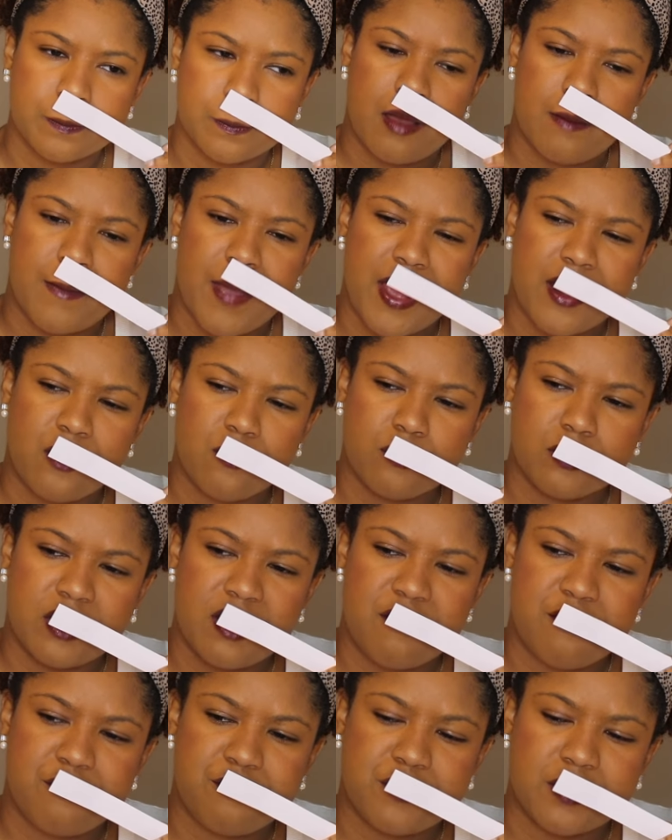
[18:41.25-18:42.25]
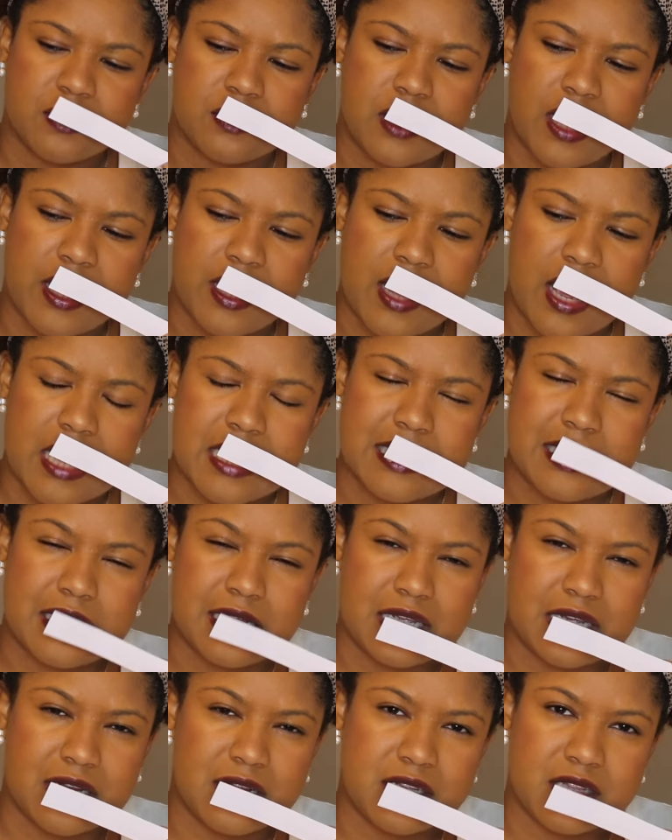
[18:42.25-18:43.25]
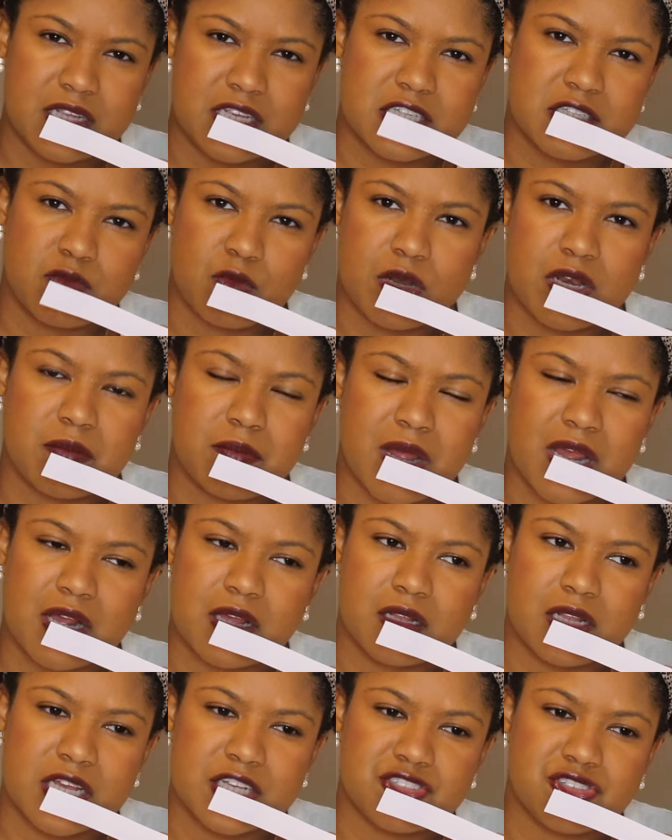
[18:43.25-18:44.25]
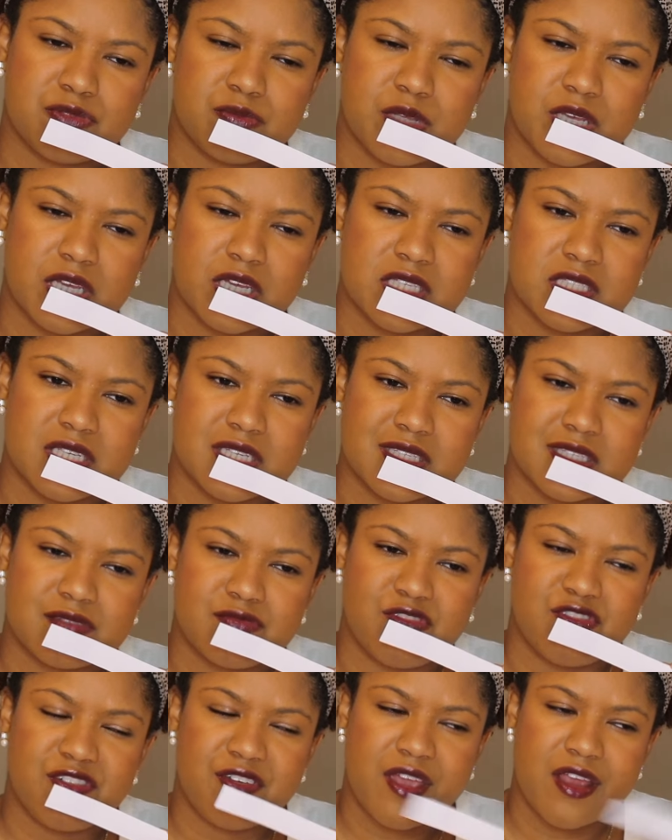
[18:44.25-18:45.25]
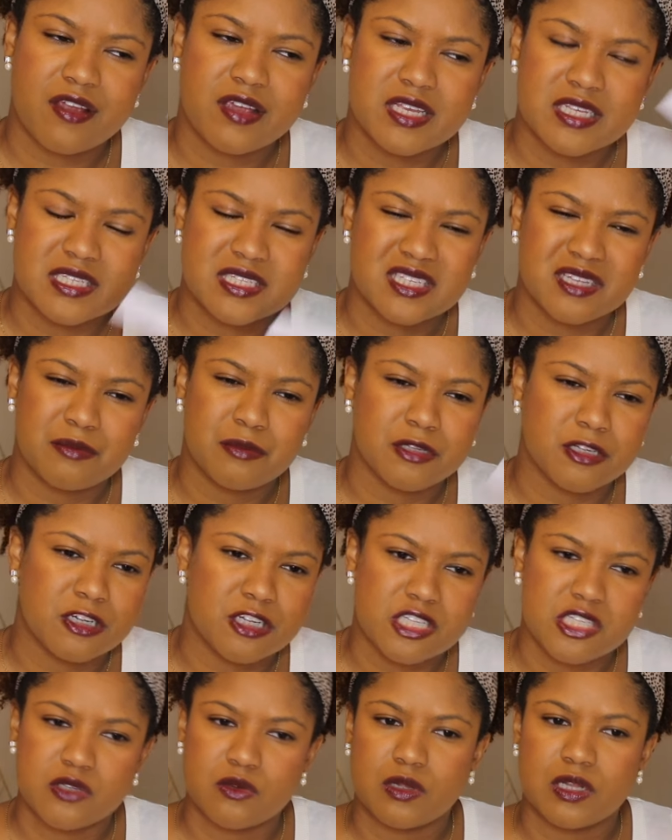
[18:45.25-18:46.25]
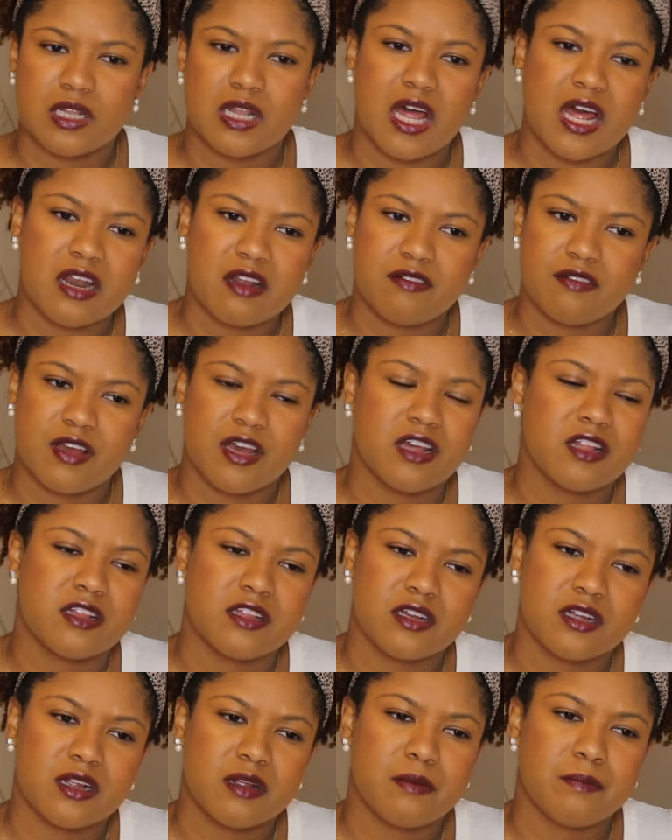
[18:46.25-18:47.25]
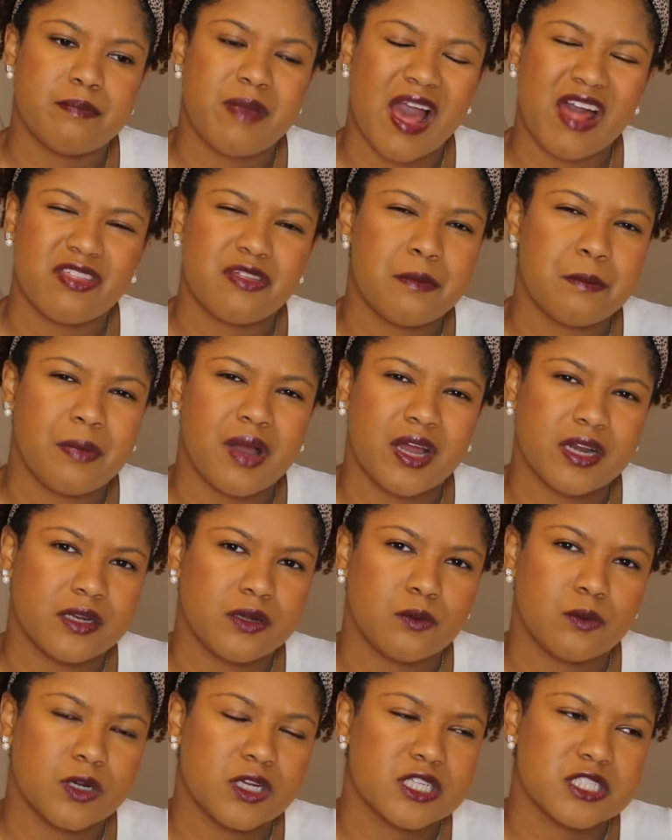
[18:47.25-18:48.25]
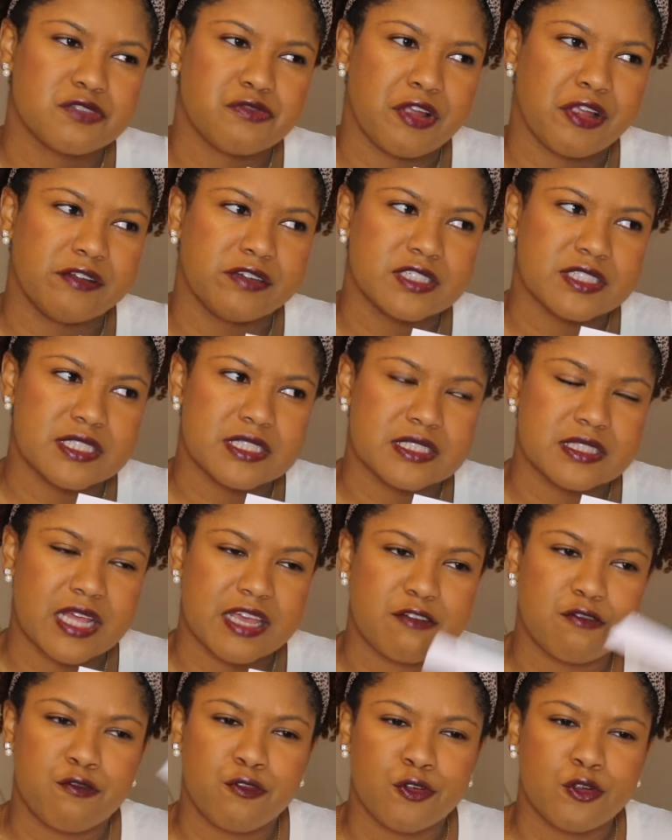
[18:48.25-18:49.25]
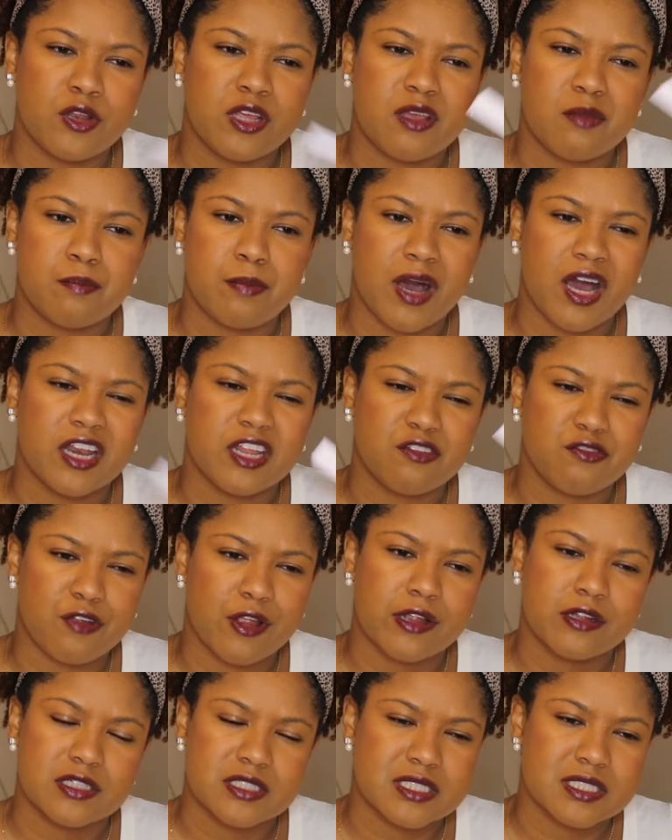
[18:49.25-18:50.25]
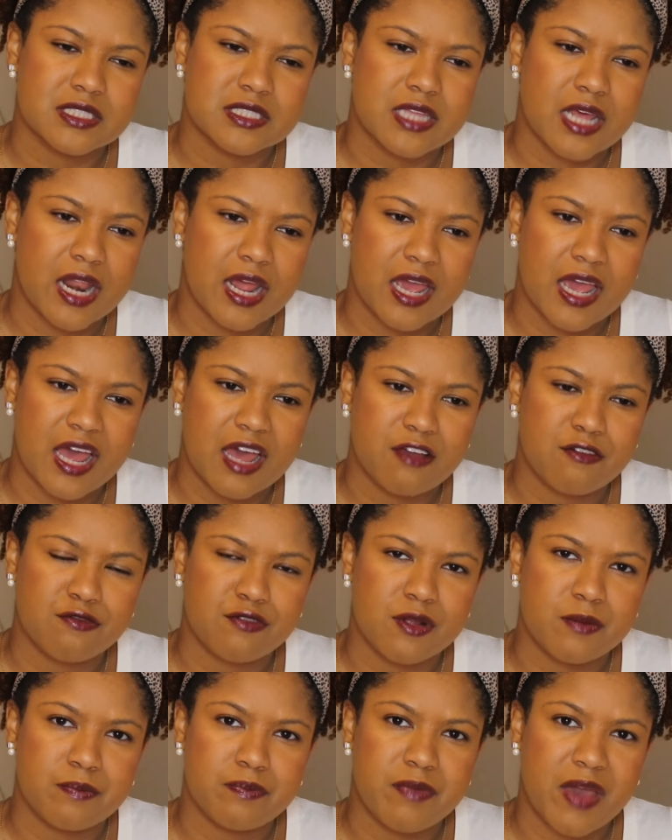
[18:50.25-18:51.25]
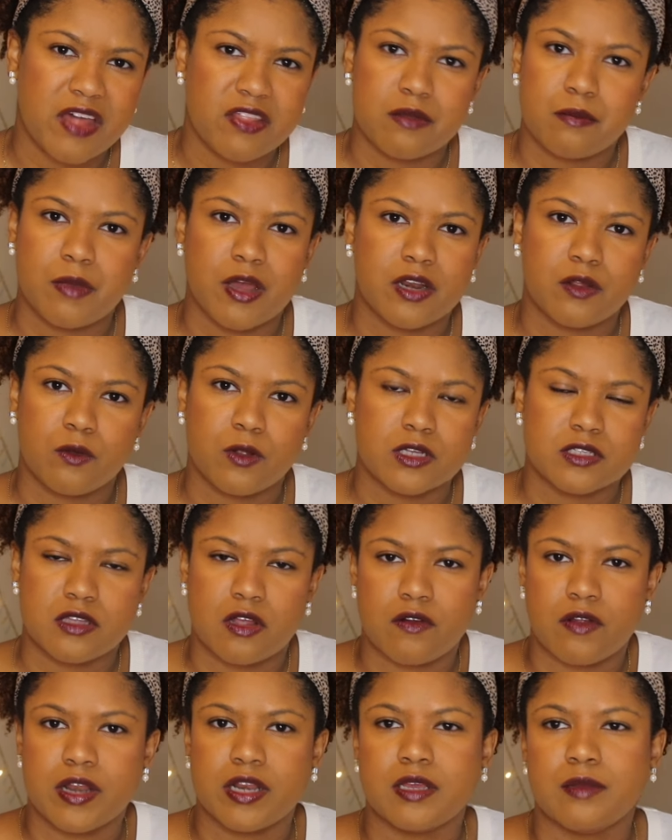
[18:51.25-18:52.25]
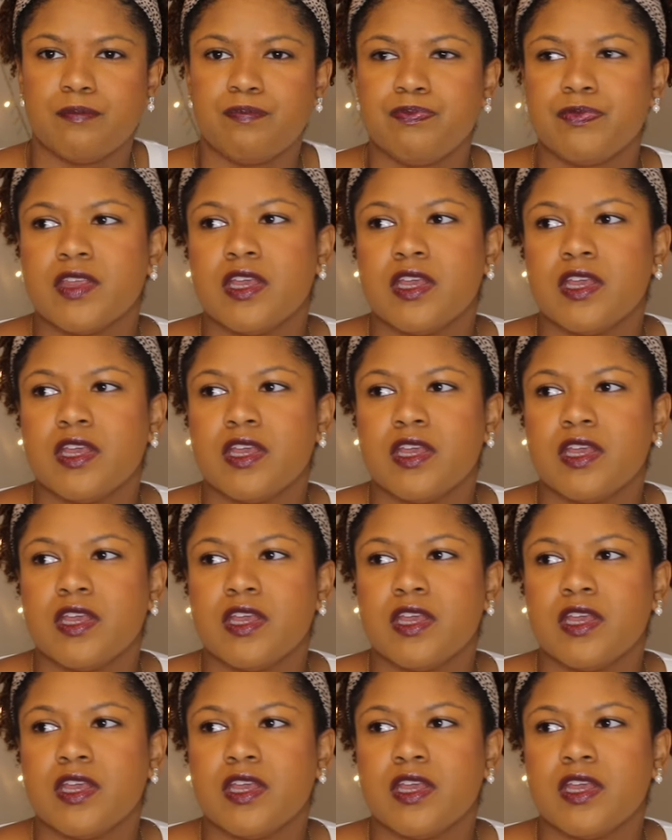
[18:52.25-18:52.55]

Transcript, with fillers: Um, I don't really feel like I needed this one in my collection because it's very similar to a lot of other Bath and Body Works fragrances, like fruity body fragrances that I have from Bath and Body Works already.